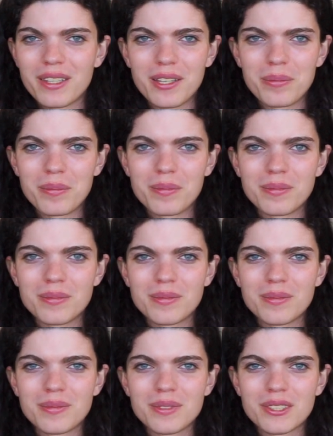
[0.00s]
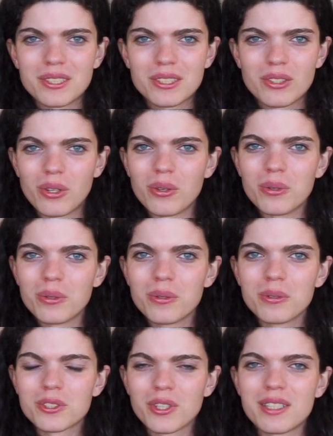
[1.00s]
them
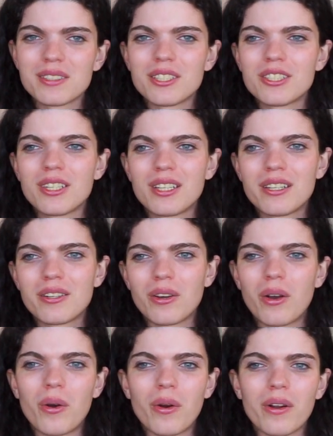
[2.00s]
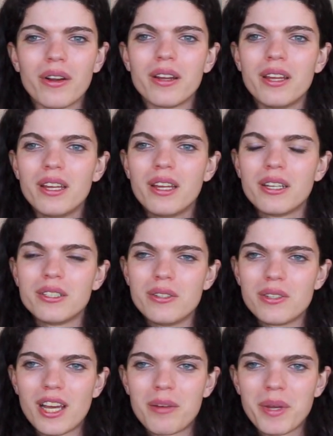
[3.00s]
to transition or
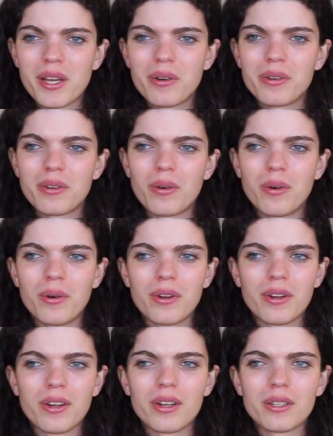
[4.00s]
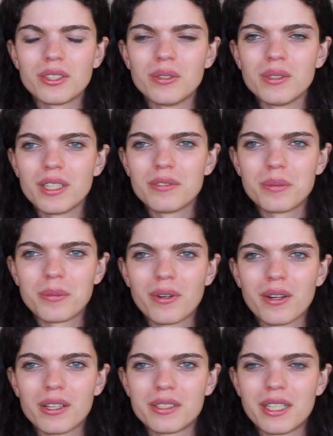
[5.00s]
to come out or to live a
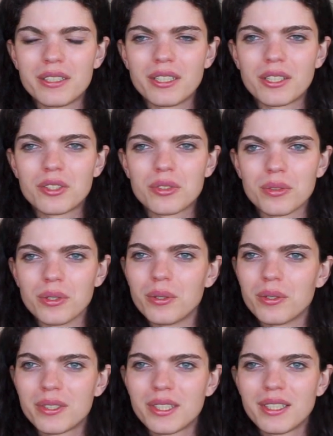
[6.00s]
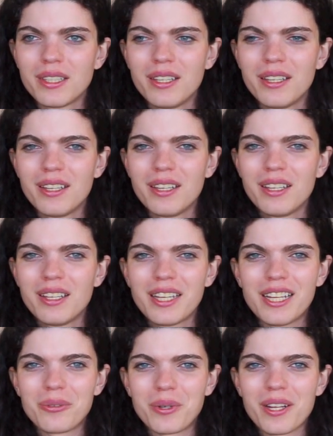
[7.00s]
more authentic truth
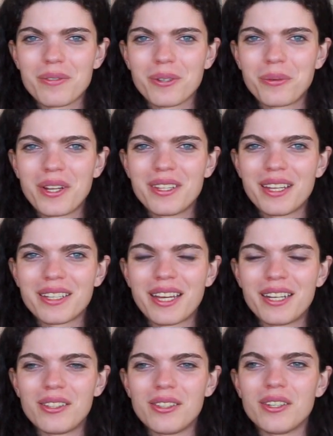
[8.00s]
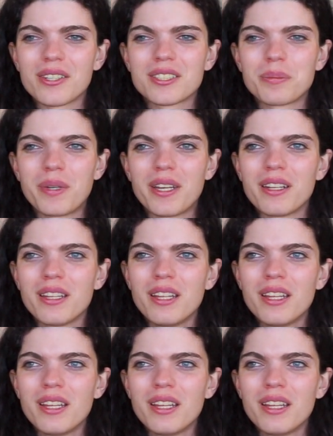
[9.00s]
in whatever way that kind of looks. But